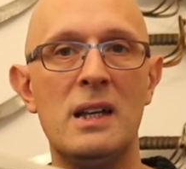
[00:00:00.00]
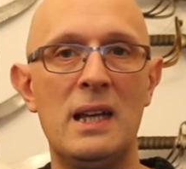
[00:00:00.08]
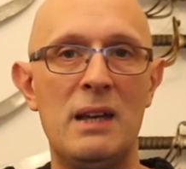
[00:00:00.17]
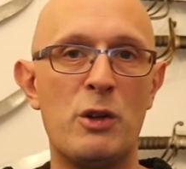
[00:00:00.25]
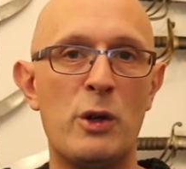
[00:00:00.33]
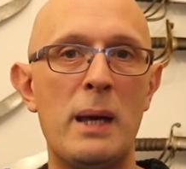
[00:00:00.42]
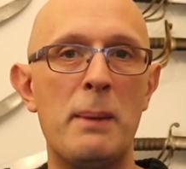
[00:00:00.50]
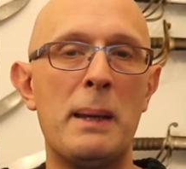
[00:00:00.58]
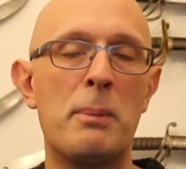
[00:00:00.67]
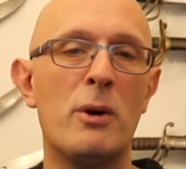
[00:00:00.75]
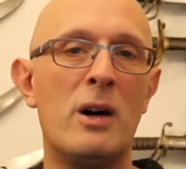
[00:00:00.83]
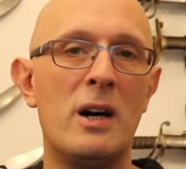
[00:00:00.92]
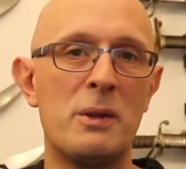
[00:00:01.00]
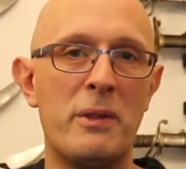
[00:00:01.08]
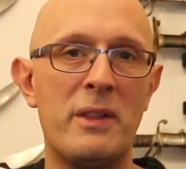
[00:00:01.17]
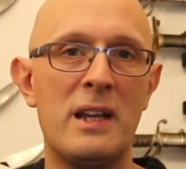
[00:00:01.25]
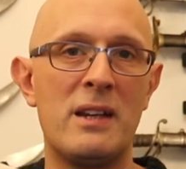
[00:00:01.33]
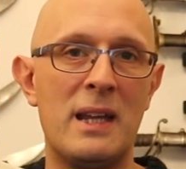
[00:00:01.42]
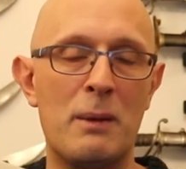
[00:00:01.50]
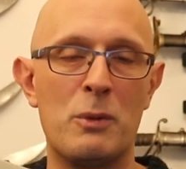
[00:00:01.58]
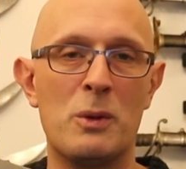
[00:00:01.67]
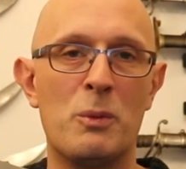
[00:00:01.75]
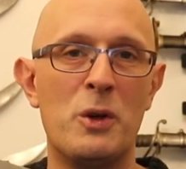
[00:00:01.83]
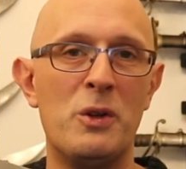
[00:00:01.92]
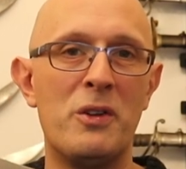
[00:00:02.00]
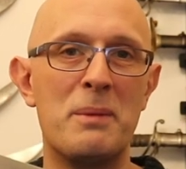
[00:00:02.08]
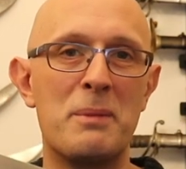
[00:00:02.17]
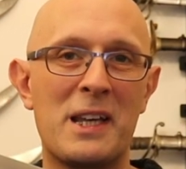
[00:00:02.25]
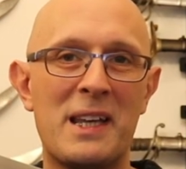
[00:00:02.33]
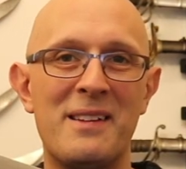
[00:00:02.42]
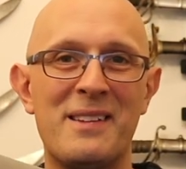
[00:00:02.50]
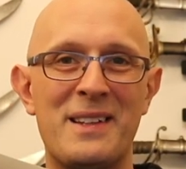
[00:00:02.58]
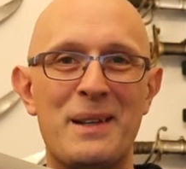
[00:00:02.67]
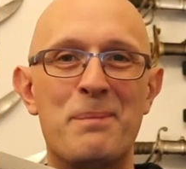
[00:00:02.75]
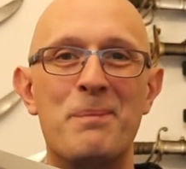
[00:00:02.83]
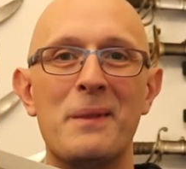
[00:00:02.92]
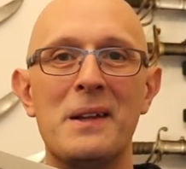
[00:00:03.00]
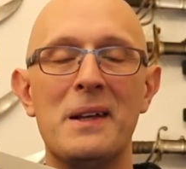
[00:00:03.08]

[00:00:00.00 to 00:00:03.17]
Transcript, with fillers: If you hit people hard with it, it will wound them and kill them.